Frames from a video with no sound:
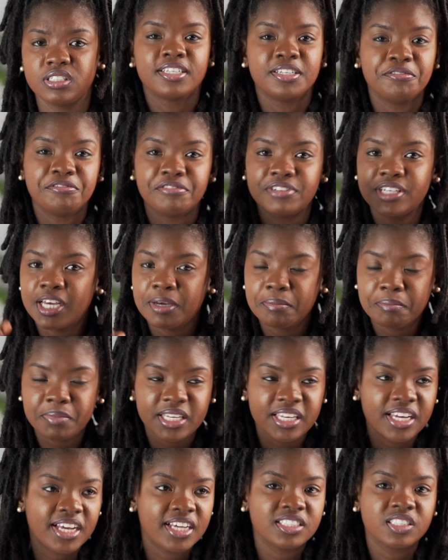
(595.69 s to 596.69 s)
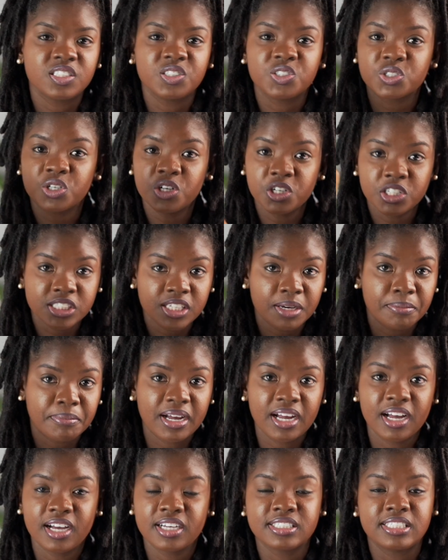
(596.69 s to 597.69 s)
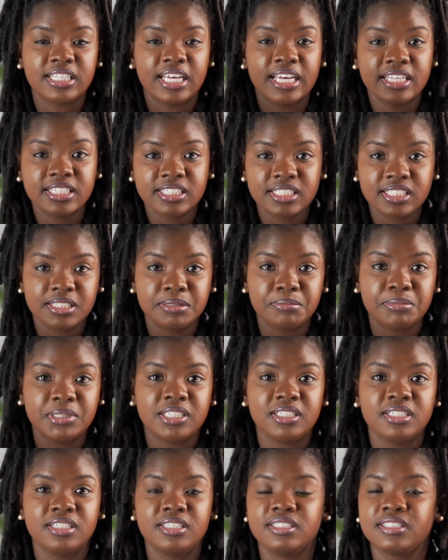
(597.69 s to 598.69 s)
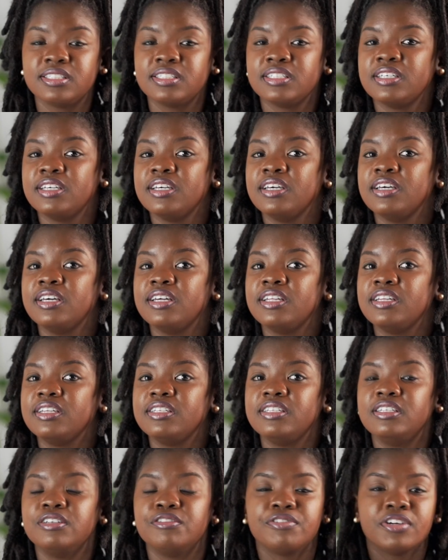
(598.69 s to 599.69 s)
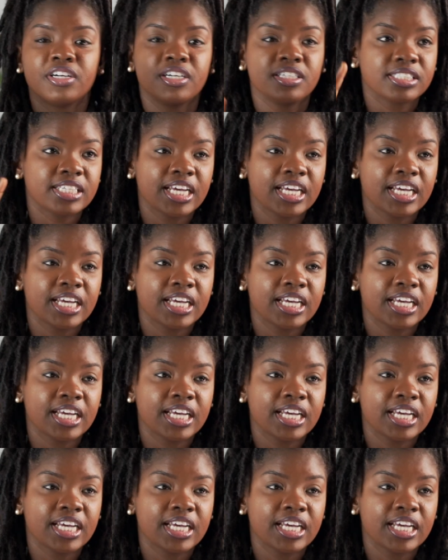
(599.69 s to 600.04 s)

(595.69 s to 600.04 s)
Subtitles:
the VMBS, the Scotia Banks, the NCBs, the First